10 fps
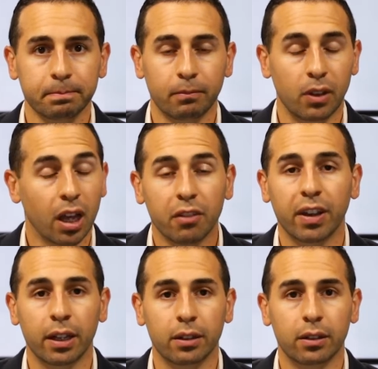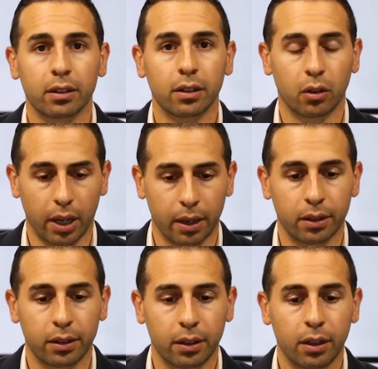None of it. Okay.
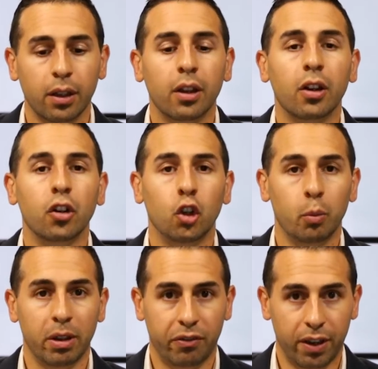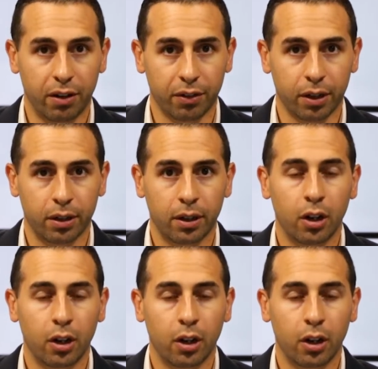Do me a favor.